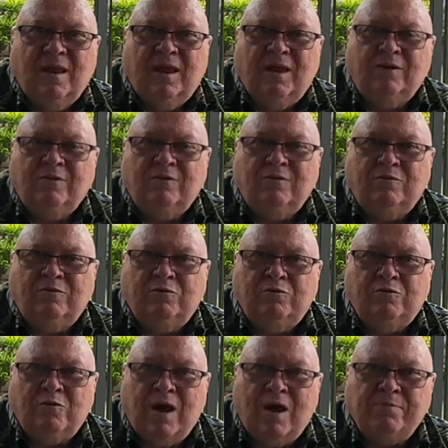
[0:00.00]
and
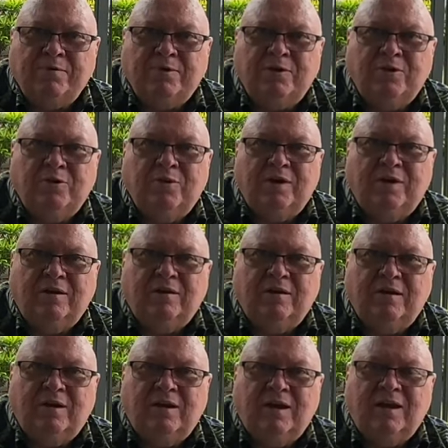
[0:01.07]
dropped you
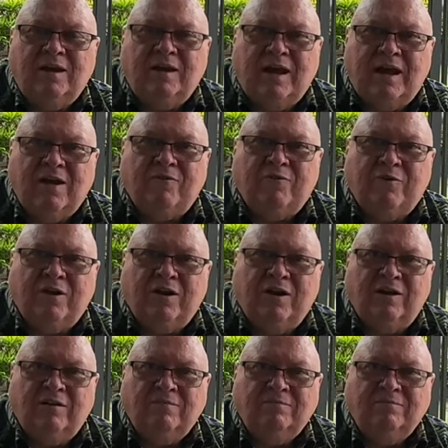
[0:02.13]
in
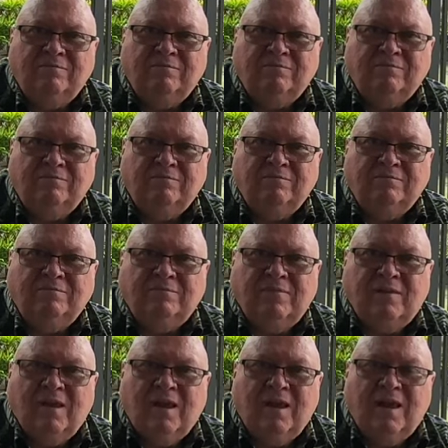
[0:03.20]
Africa
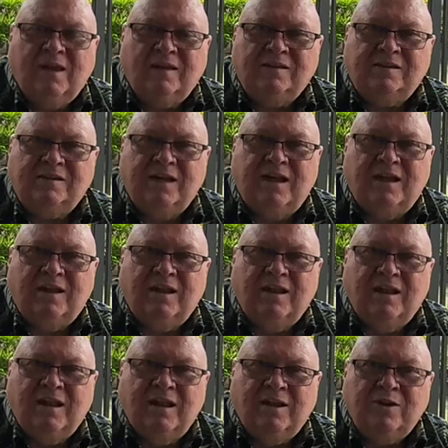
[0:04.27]
and said,
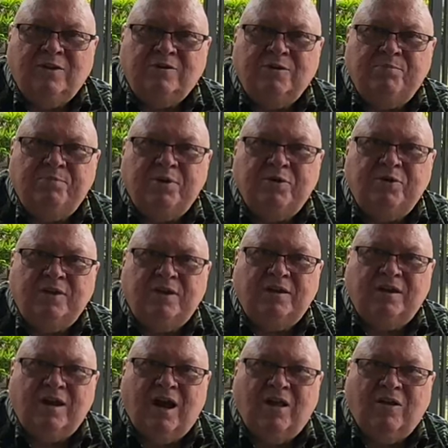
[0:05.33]
here's $1
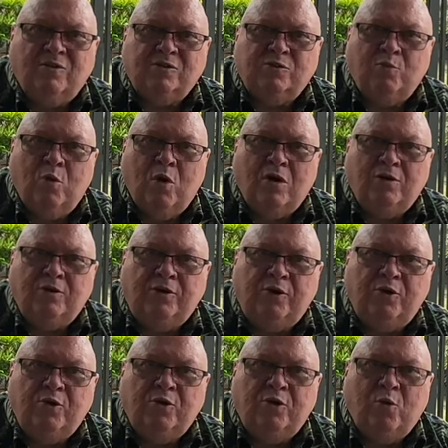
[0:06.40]
billion, what are
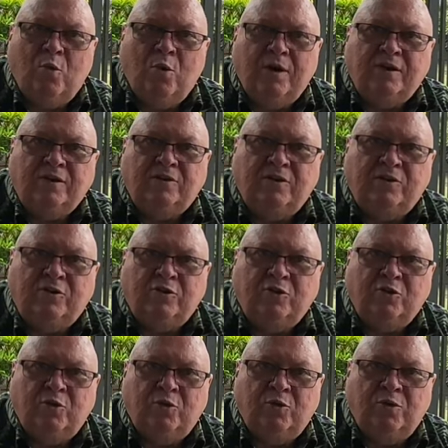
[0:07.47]
you going to
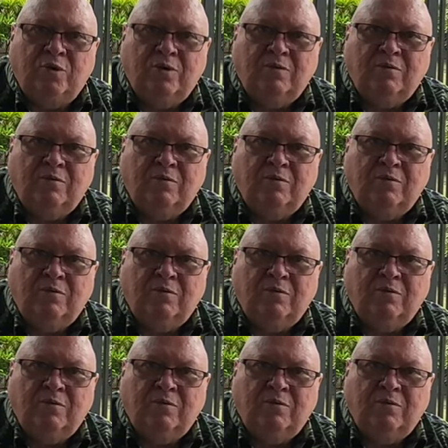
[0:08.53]
do